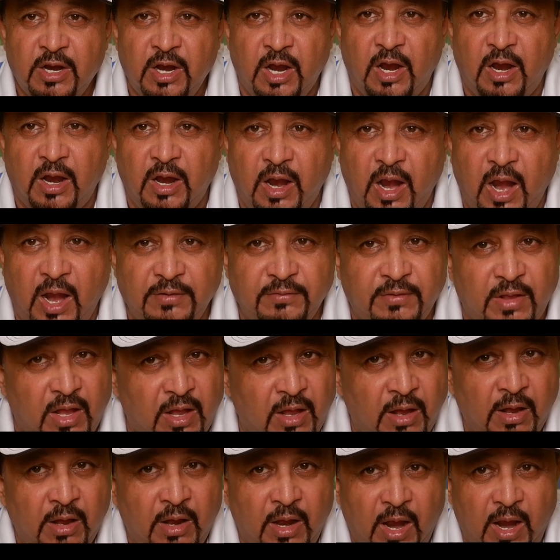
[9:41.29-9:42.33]
and
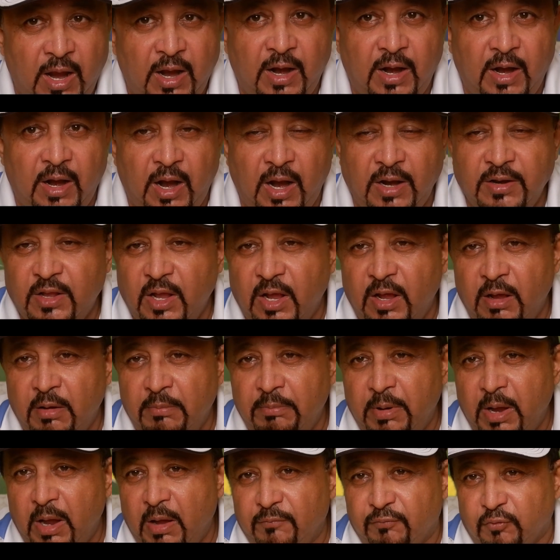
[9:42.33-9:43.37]

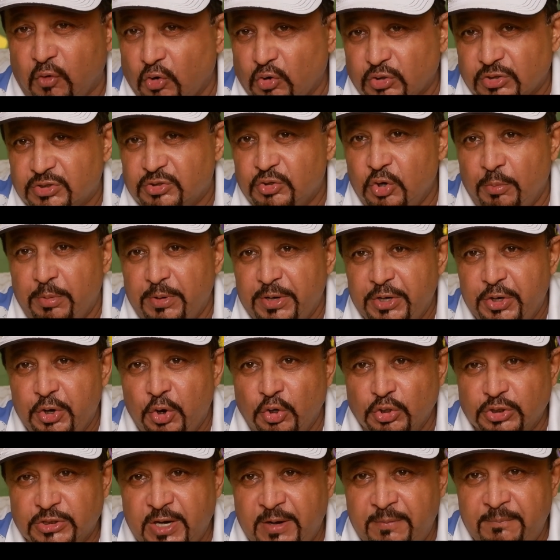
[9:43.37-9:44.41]
of course nobody
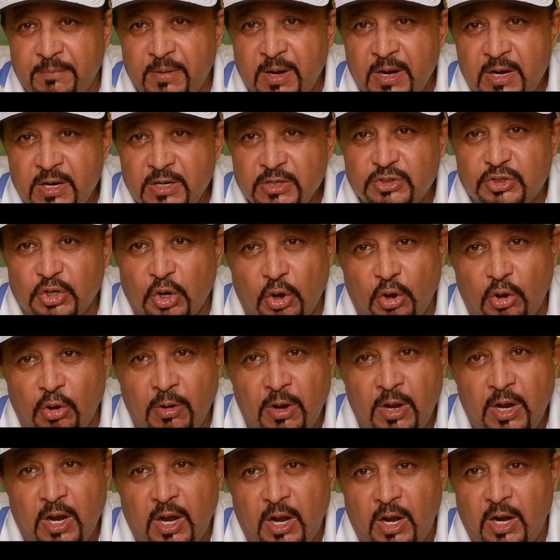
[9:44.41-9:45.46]
knows him,
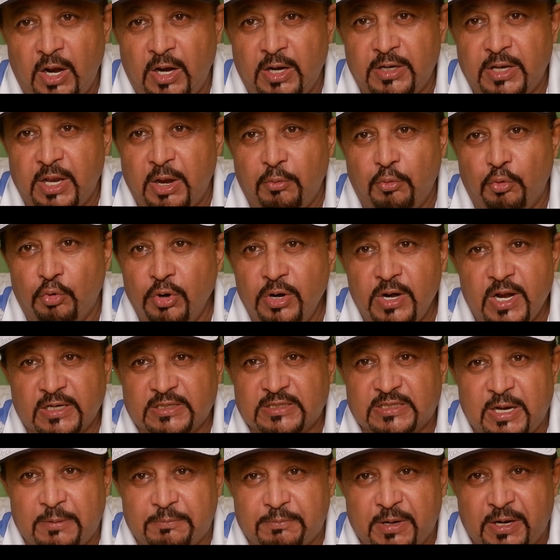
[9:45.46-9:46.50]
so they wouldn't
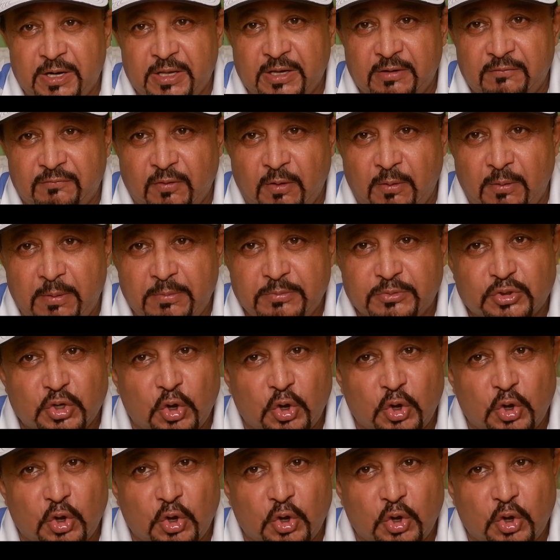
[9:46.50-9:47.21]
accept anything from him.